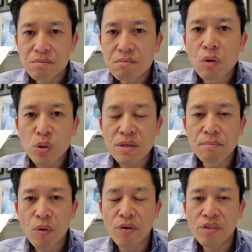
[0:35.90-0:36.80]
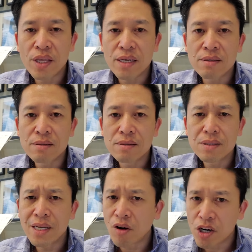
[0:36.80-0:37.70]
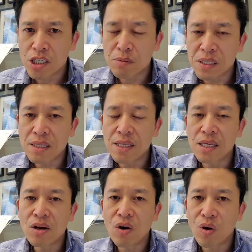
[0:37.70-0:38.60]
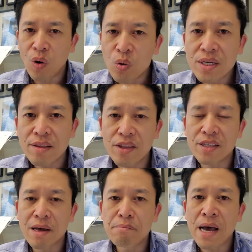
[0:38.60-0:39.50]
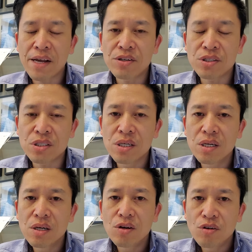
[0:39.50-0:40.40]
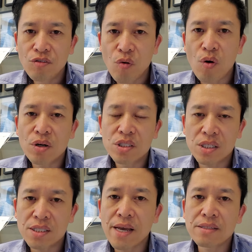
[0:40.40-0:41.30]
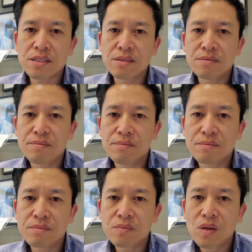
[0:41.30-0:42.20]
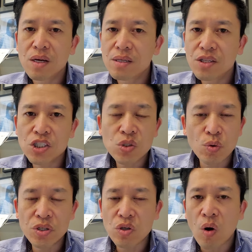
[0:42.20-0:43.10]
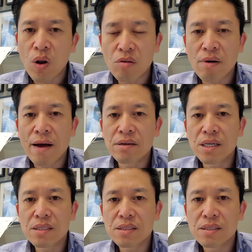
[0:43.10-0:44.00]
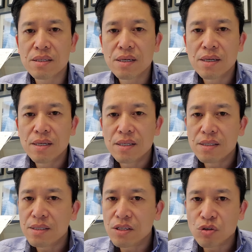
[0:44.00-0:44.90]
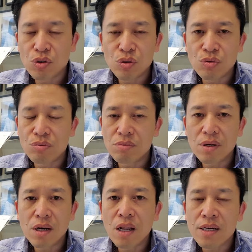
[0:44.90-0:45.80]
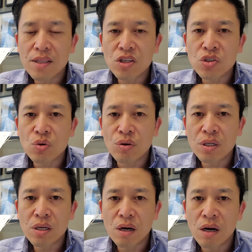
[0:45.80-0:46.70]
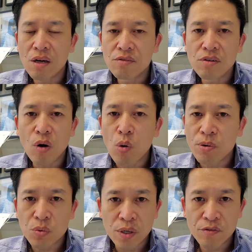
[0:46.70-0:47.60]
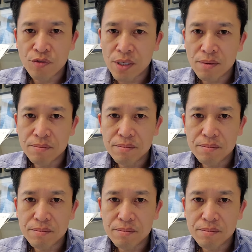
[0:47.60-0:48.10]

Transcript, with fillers: most important thing and arguably the only thing that matters for success. There's stories all around us. You know, you look at the story of Oprah Winfrey,